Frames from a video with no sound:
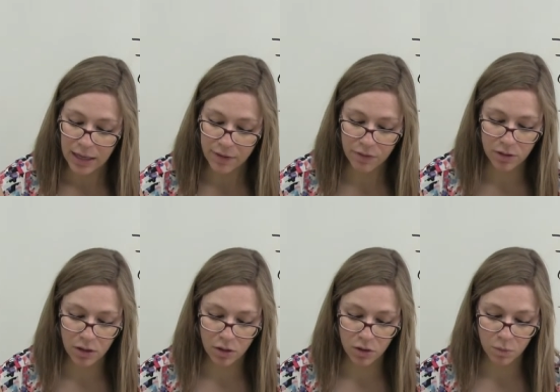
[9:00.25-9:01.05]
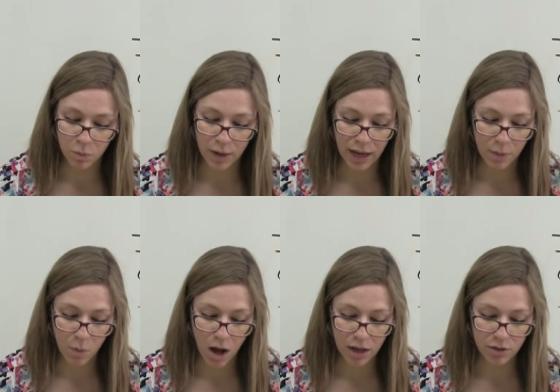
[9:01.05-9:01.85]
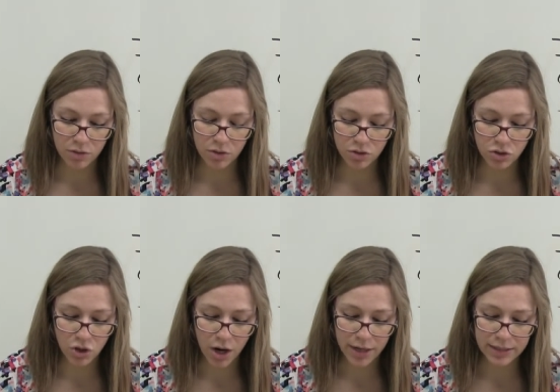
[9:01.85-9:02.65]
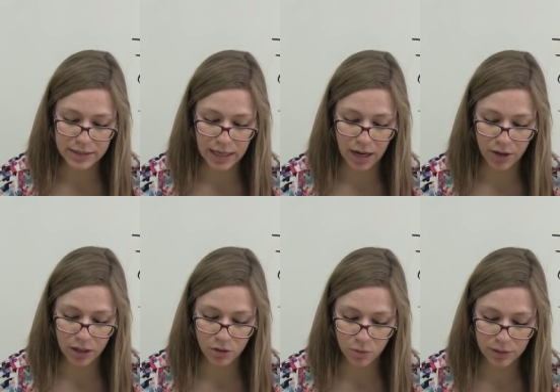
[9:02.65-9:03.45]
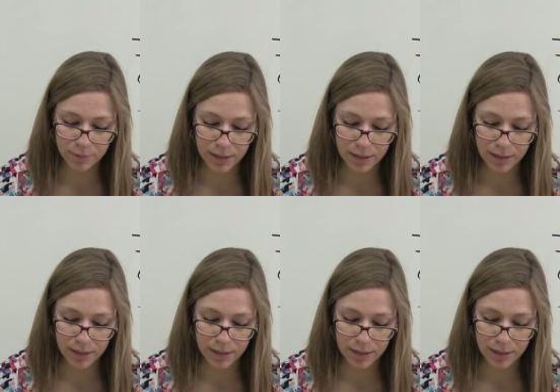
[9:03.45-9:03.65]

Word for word: Even when I walk through the dark, scary, lonely